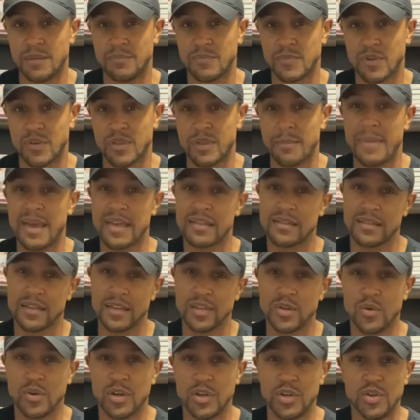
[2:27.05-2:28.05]
So the best
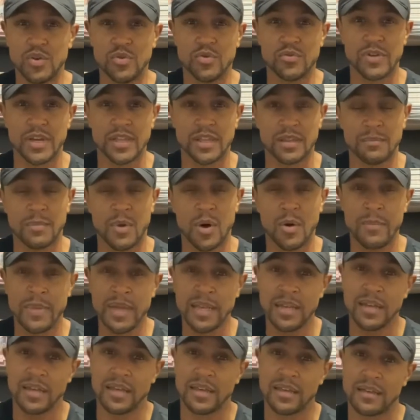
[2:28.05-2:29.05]
thing you could do at the
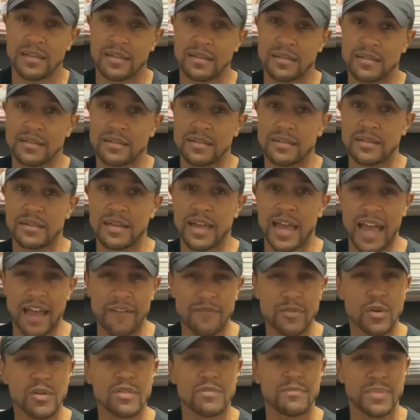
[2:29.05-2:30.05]
moment is
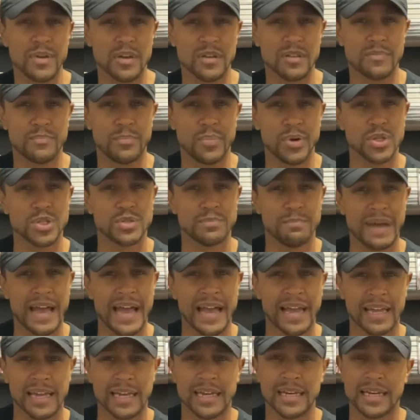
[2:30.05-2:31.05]
have those bills pushed
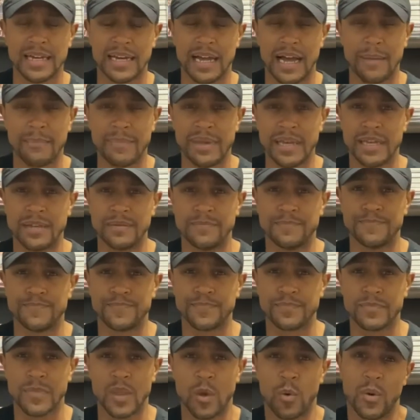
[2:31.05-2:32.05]
back. I mean,
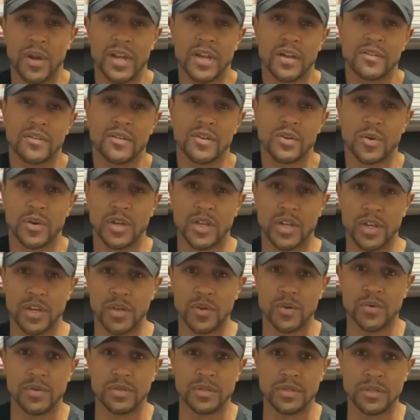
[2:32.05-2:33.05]
what else are you gonna
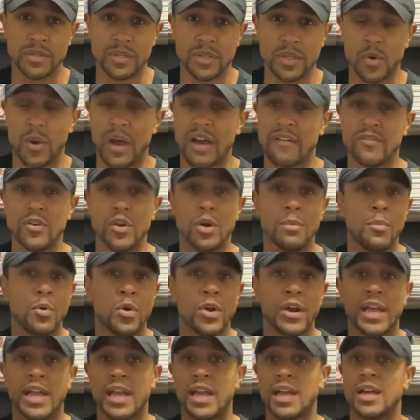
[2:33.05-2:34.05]
do? You have no
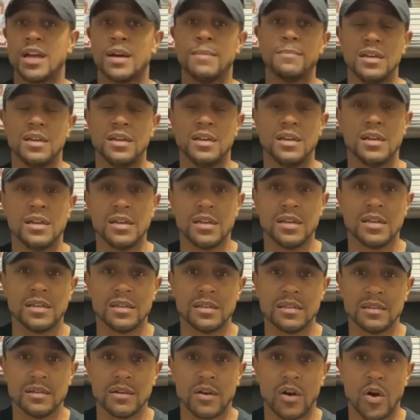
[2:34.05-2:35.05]
more income.
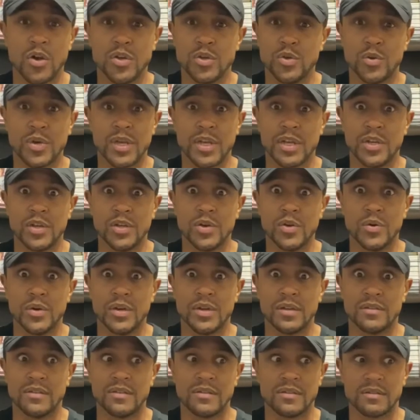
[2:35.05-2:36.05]
All you can do
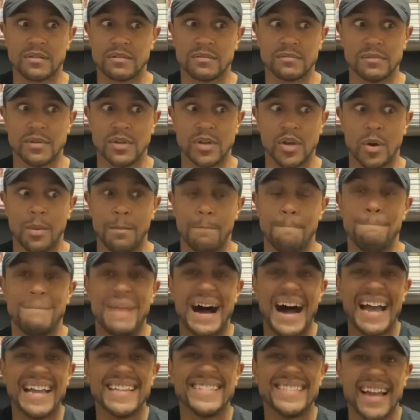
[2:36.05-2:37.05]
is,
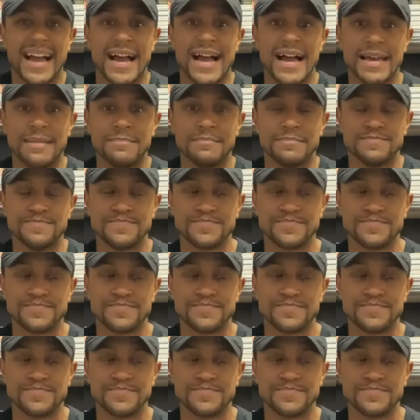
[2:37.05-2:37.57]
buy time.